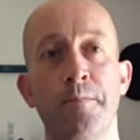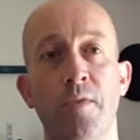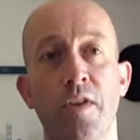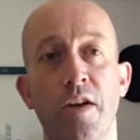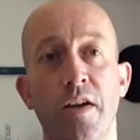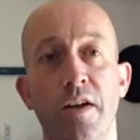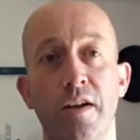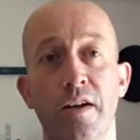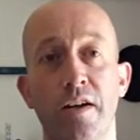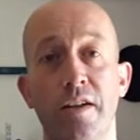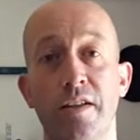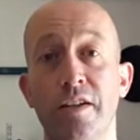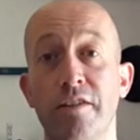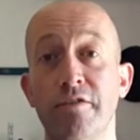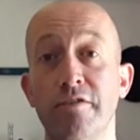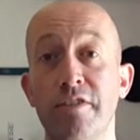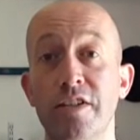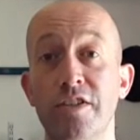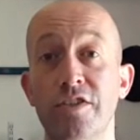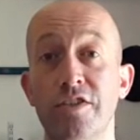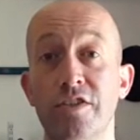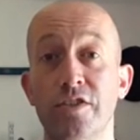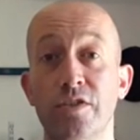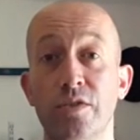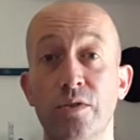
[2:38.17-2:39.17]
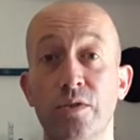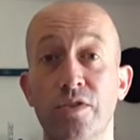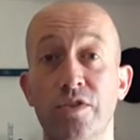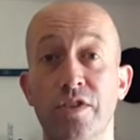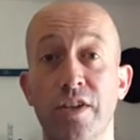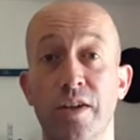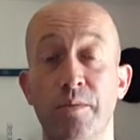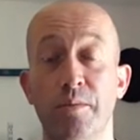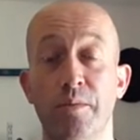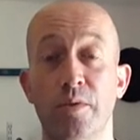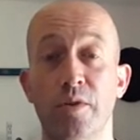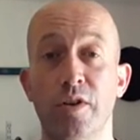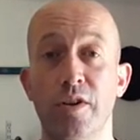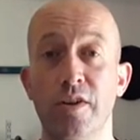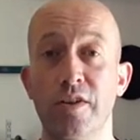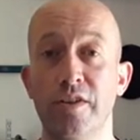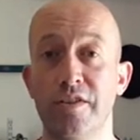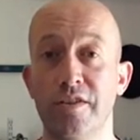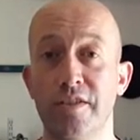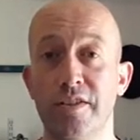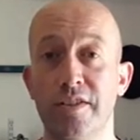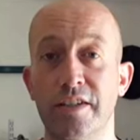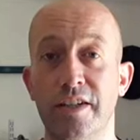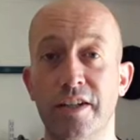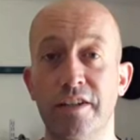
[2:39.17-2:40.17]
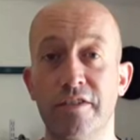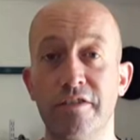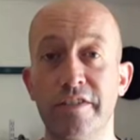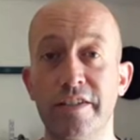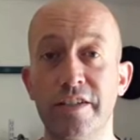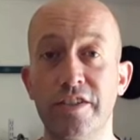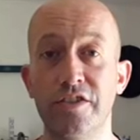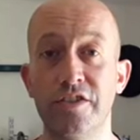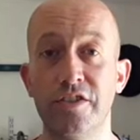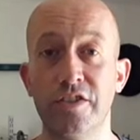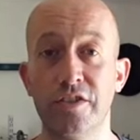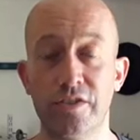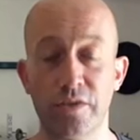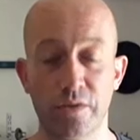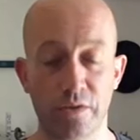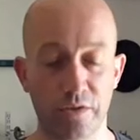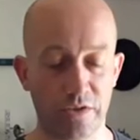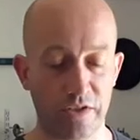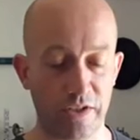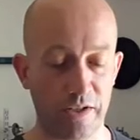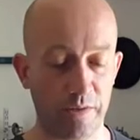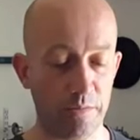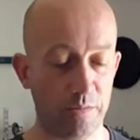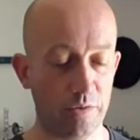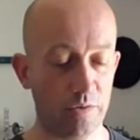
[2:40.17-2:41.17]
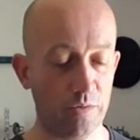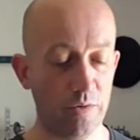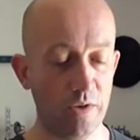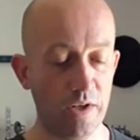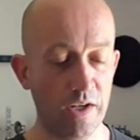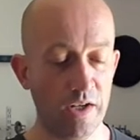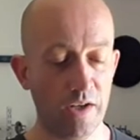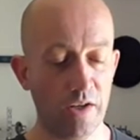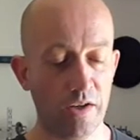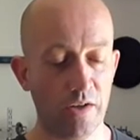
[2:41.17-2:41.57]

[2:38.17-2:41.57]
They're easier to assemble. I think they're easier to assemble.